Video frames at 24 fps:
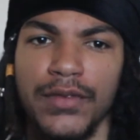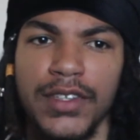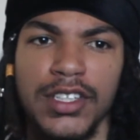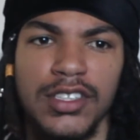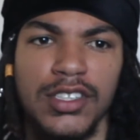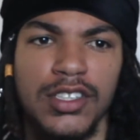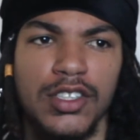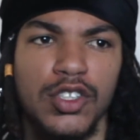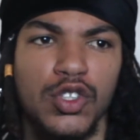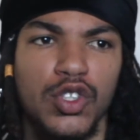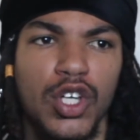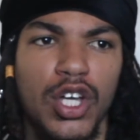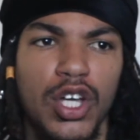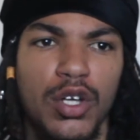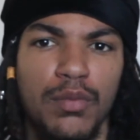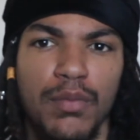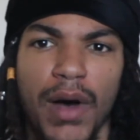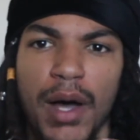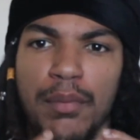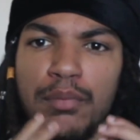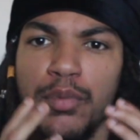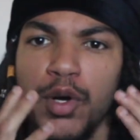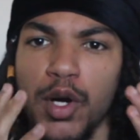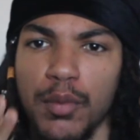this is
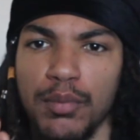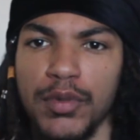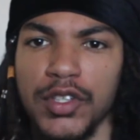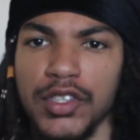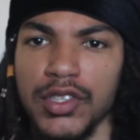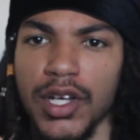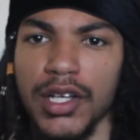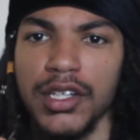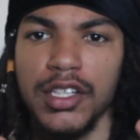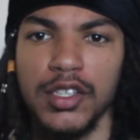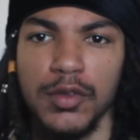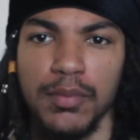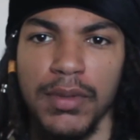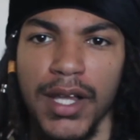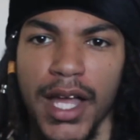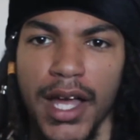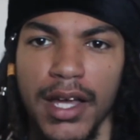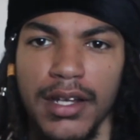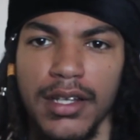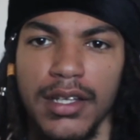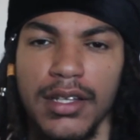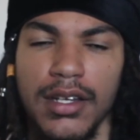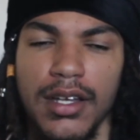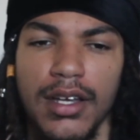my purpose on this
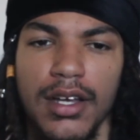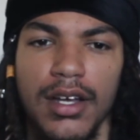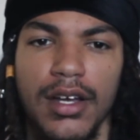planet,